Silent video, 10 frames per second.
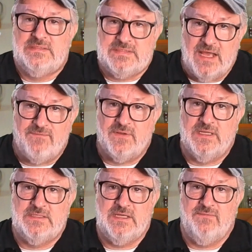
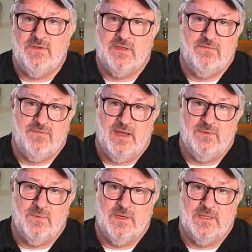Definitely see if you can
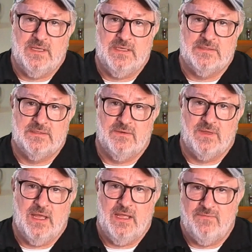find one of these.
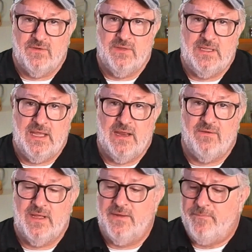Okay, if you're in the
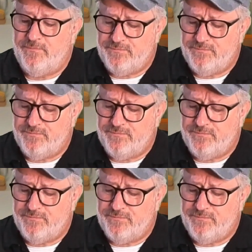area,